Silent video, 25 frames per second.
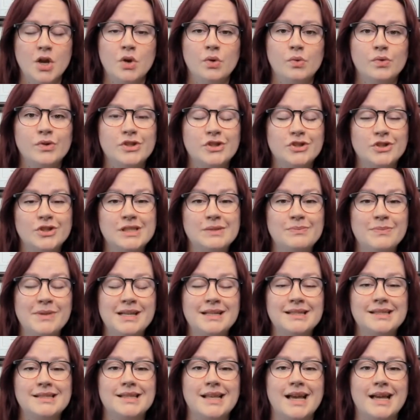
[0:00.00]
which just
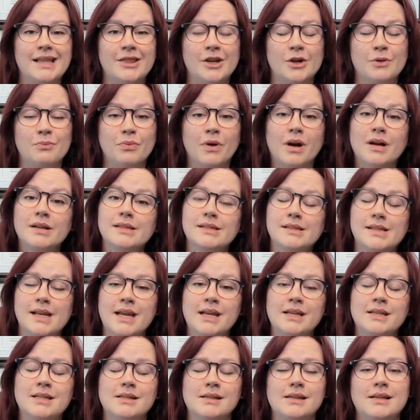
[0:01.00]
means that their
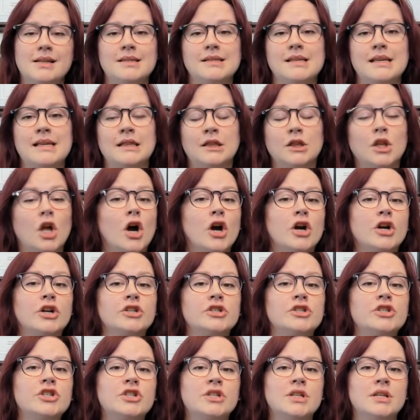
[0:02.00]
prostate is
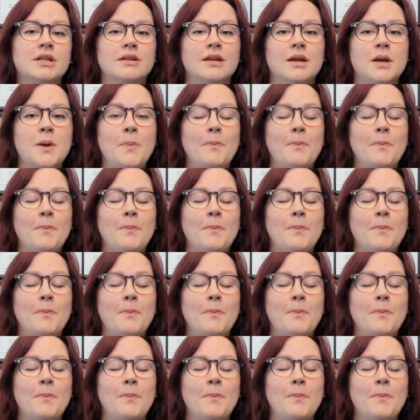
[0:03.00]
enlarged,